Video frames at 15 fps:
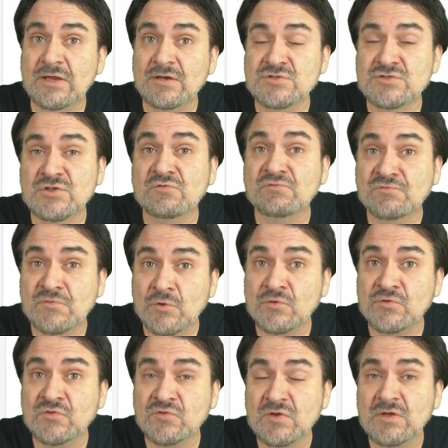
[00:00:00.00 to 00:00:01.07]
Age, the
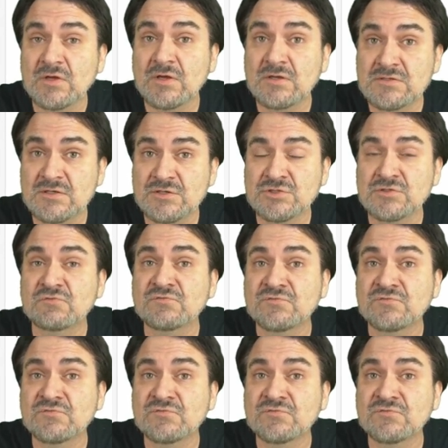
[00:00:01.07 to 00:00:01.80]
first edition,